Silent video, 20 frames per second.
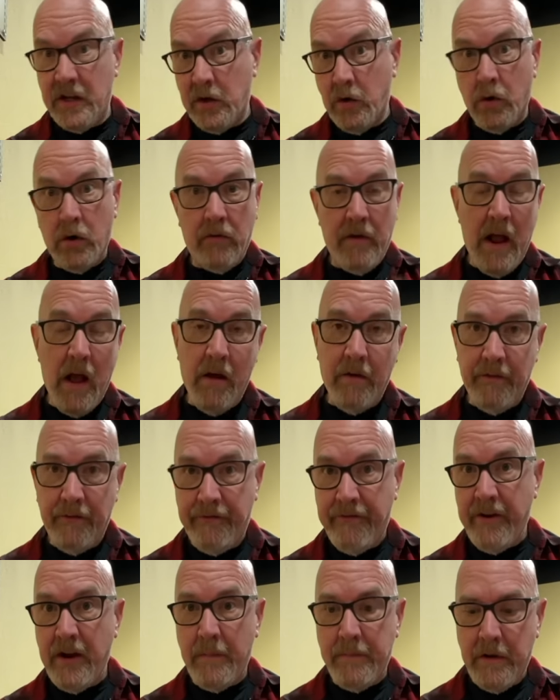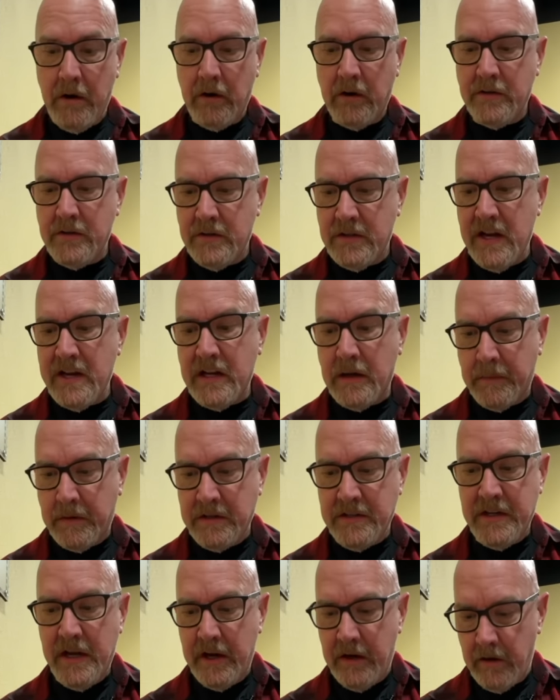go around, fill up their takeout
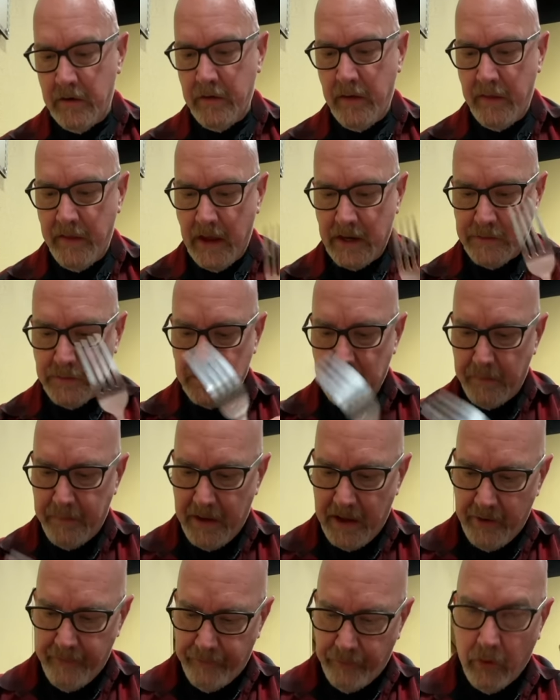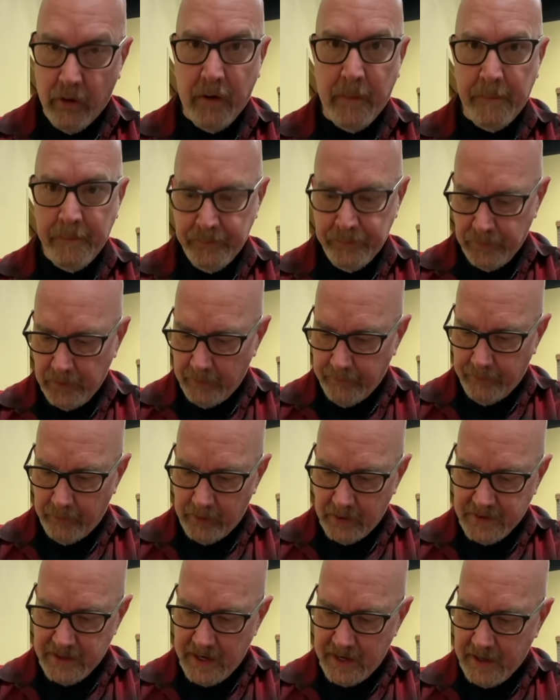container, and that's what they pay for for
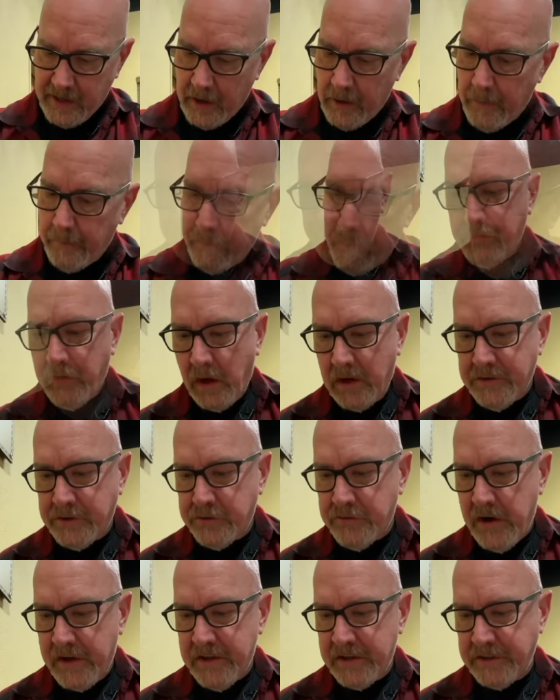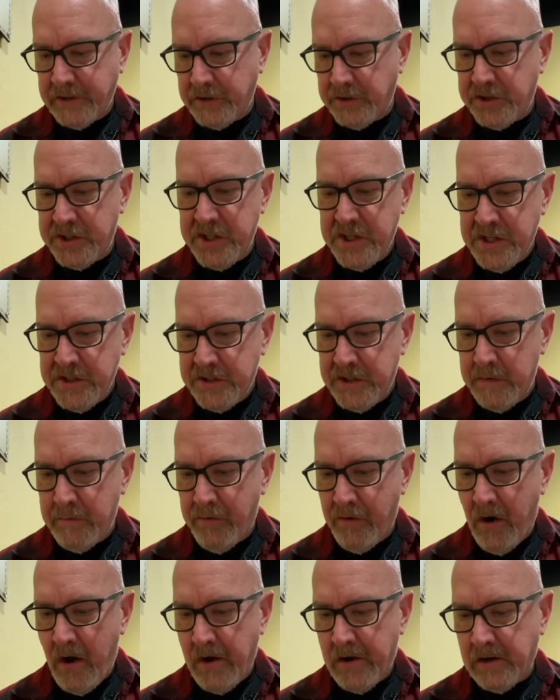the takeout. Let's try this cheesy
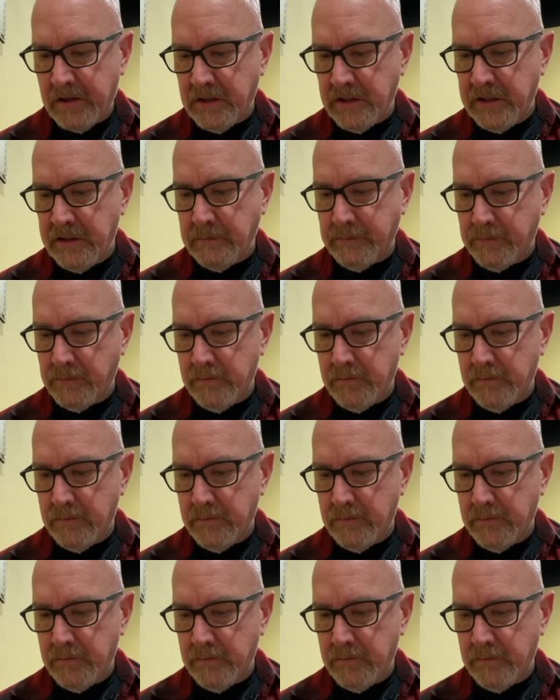broccoli.